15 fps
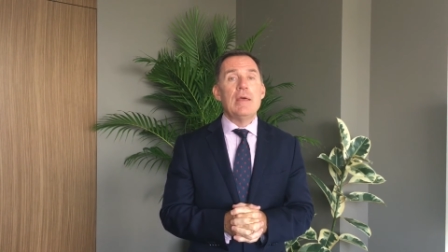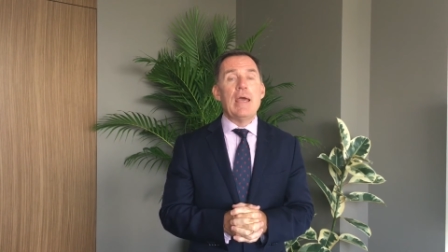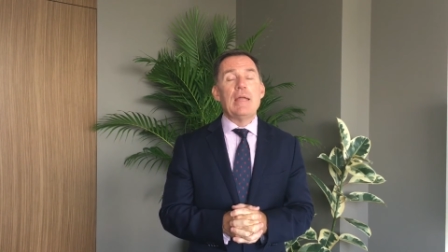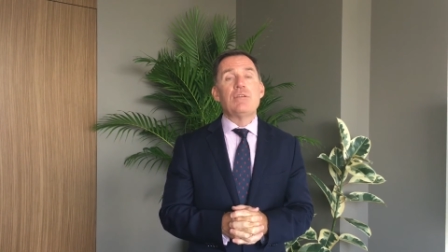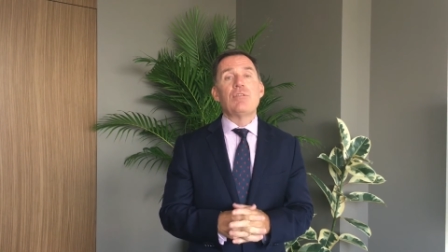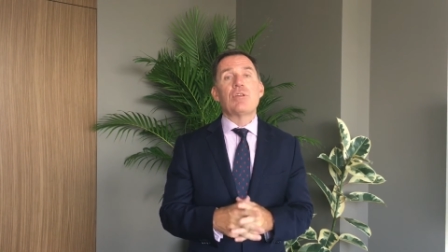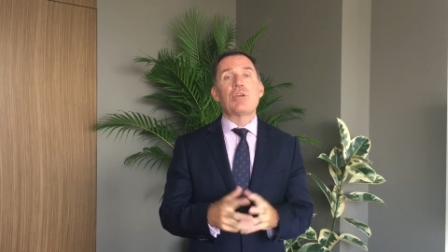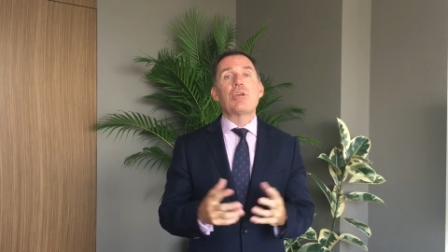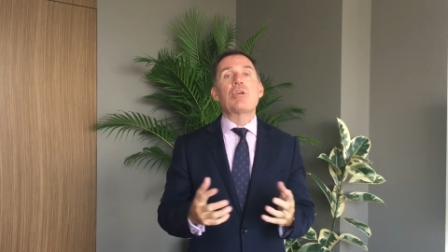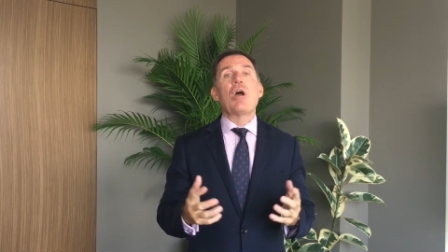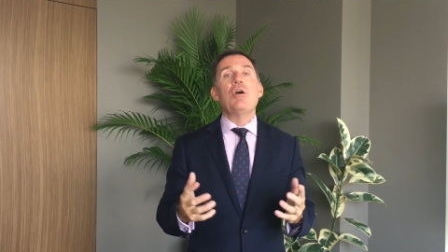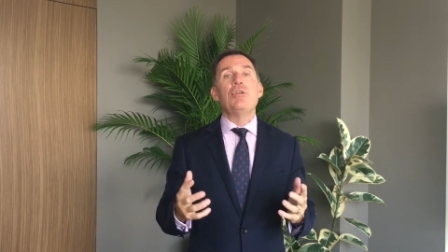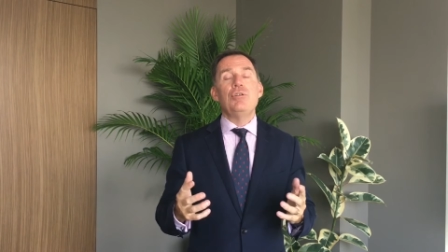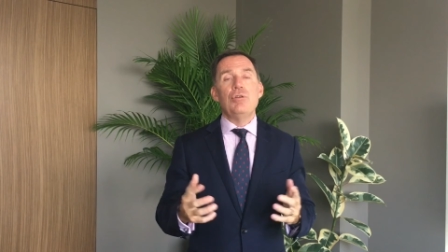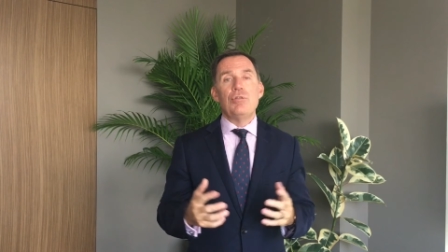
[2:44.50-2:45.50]
and to the
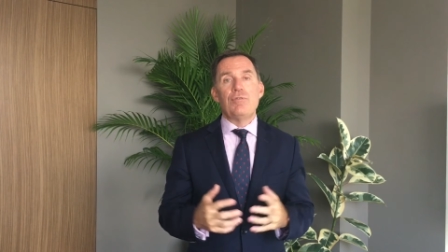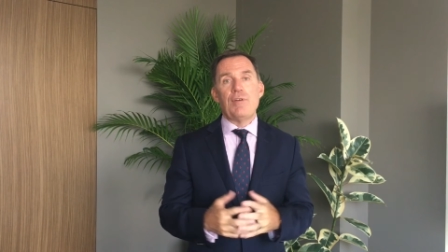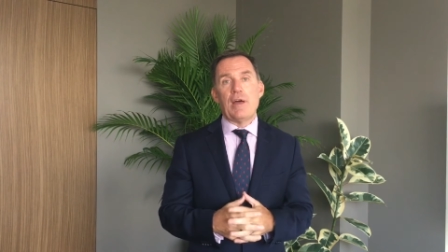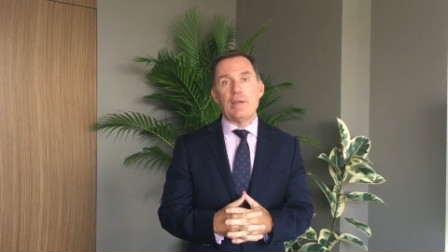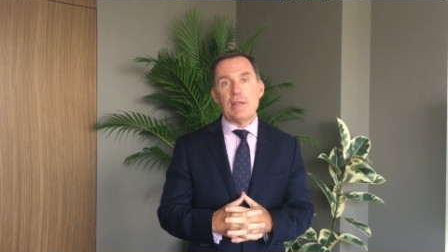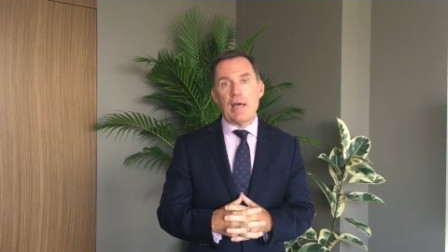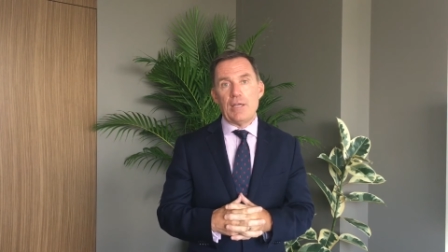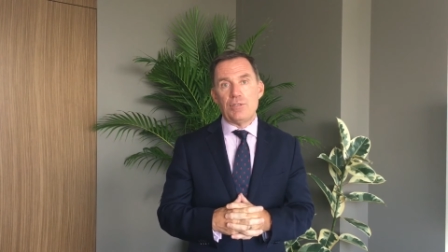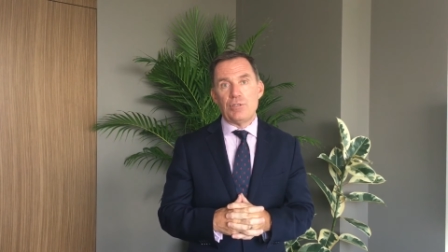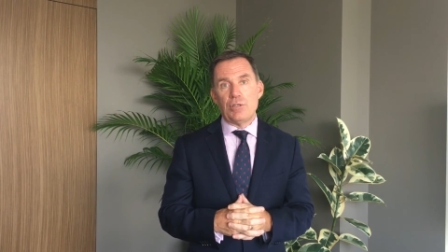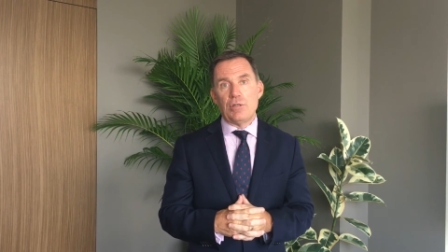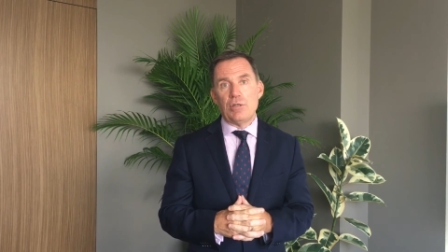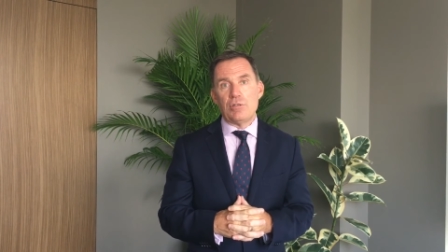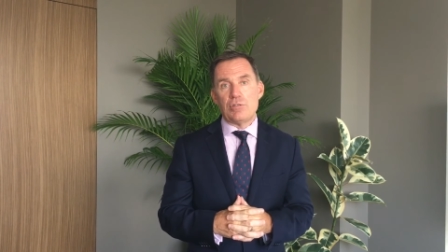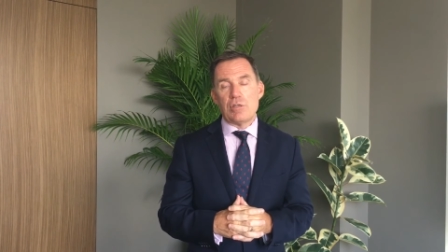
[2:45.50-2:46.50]
Kokoda Youth
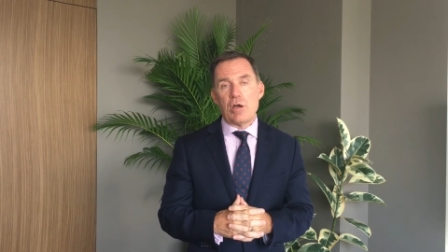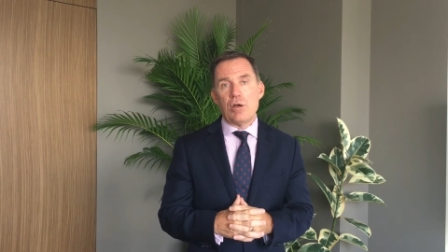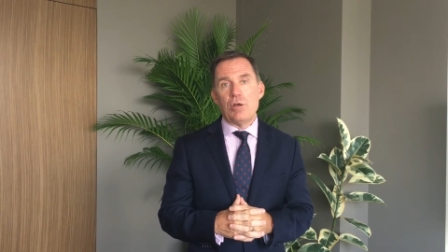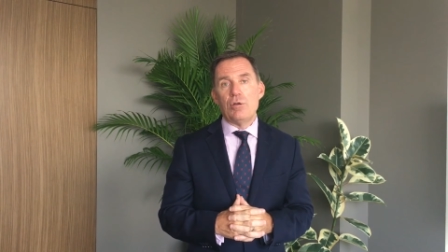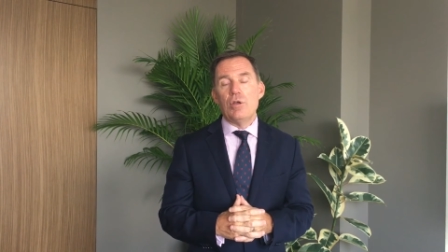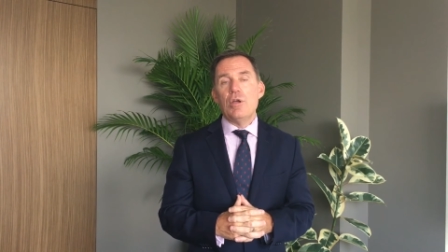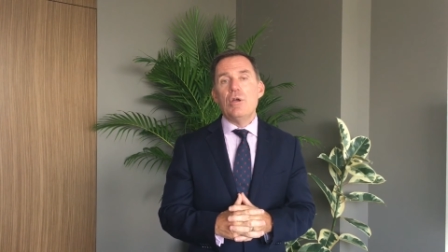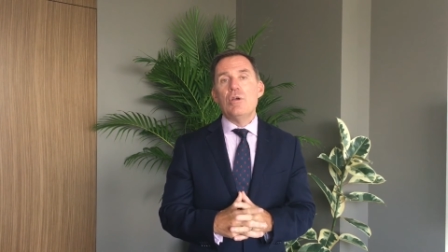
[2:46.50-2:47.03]
Foundation that so